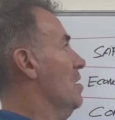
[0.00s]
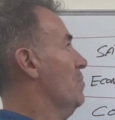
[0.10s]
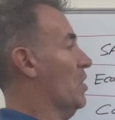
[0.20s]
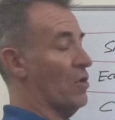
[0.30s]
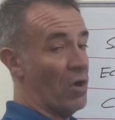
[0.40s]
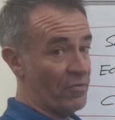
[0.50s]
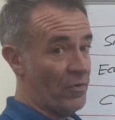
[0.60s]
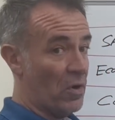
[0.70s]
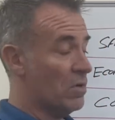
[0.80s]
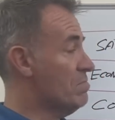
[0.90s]
But on our
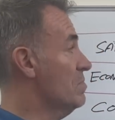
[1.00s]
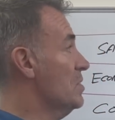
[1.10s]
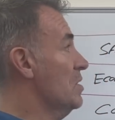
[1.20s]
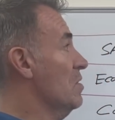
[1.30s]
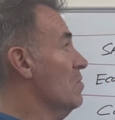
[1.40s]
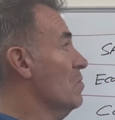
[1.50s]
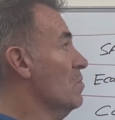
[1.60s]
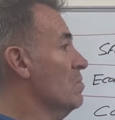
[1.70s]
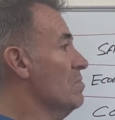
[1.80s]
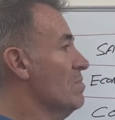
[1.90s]
farm,
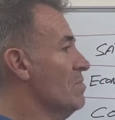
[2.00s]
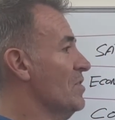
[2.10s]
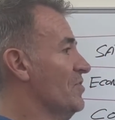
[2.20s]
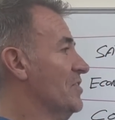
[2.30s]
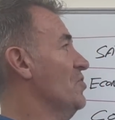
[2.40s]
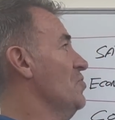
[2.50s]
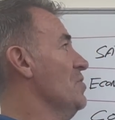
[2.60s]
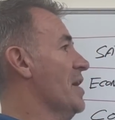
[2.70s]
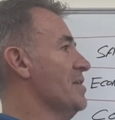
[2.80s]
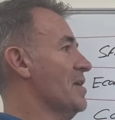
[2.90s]
the
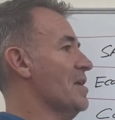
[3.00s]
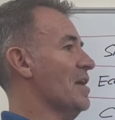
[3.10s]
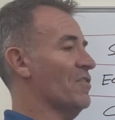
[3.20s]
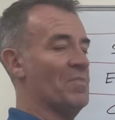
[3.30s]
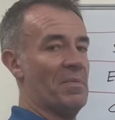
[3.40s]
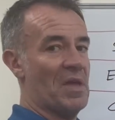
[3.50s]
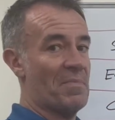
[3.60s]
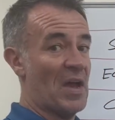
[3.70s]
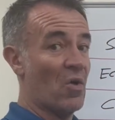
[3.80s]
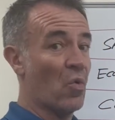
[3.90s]
6290 is maybe a
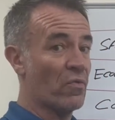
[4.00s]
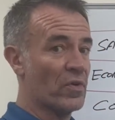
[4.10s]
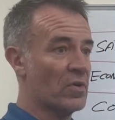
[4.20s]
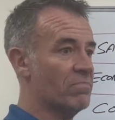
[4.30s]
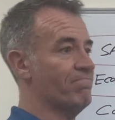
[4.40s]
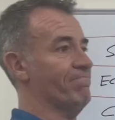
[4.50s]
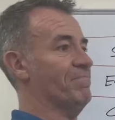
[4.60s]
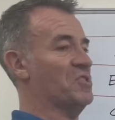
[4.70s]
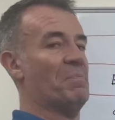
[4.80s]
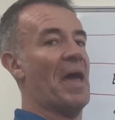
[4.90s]
bit over
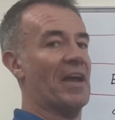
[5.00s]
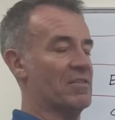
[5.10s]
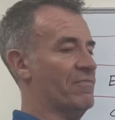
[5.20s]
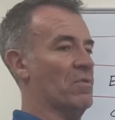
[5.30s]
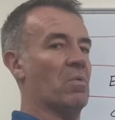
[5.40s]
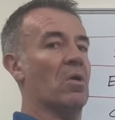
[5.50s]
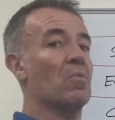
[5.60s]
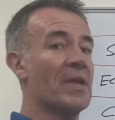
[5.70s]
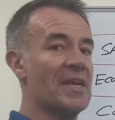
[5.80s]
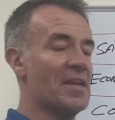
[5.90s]
spec for what
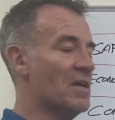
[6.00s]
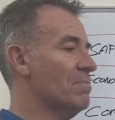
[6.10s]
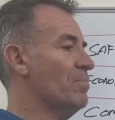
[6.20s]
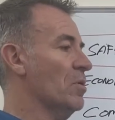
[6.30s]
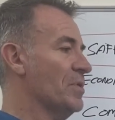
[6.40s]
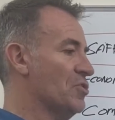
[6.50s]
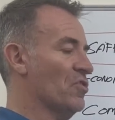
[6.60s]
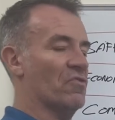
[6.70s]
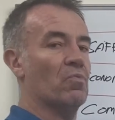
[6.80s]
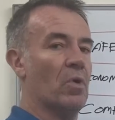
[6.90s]
we needed, but we
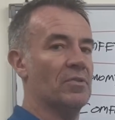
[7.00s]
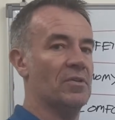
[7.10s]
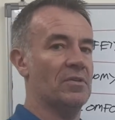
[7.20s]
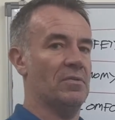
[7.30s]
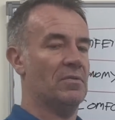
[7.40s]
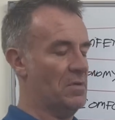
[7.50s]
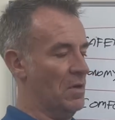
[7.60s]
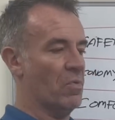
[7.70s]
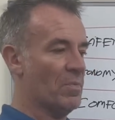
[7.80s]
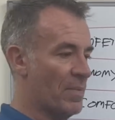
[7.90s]
just wanted,
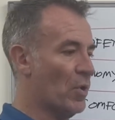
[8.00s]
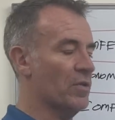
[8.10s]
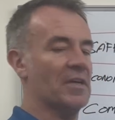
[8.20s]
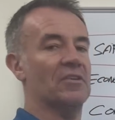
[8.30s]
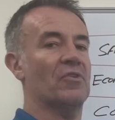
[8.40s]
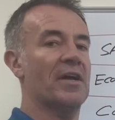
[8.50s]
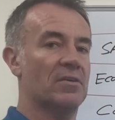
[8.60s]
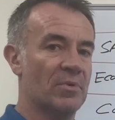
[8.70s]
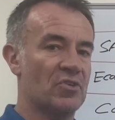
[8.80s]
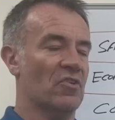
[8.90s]
when we bought that tractor,
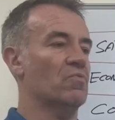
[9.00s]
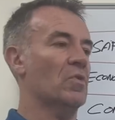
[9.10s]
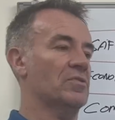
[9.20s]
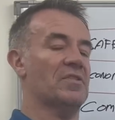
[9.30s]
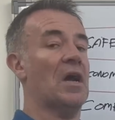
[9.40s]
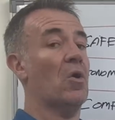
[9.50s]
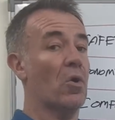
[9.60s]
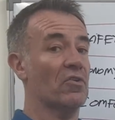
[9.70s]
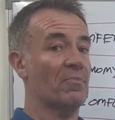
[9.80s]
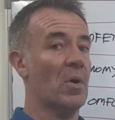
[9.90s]
we just wanted that
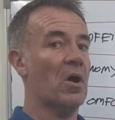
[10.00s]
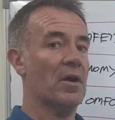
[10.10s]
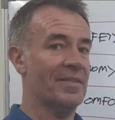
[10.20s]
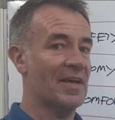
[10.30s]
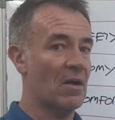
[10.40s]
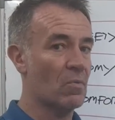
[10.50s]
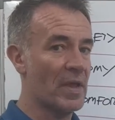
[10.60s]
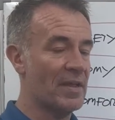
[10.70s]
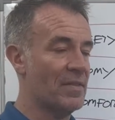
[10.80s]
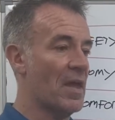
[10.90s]
horsepower and that
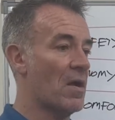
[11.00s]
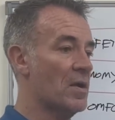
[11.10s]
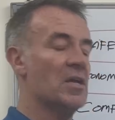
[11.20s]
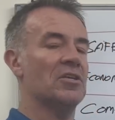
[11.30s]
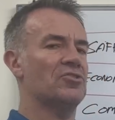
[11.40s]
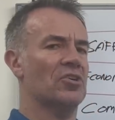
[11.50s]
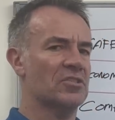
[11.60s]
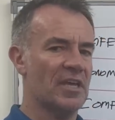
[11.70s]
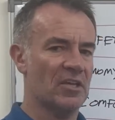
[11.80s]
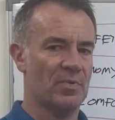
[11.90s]
weight there, just
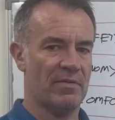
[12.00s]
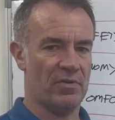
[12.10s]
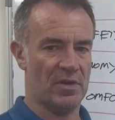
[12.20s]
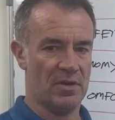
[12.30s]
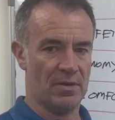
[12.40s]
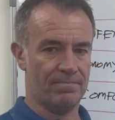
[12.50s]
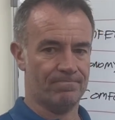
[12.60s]
in case we ever needed it.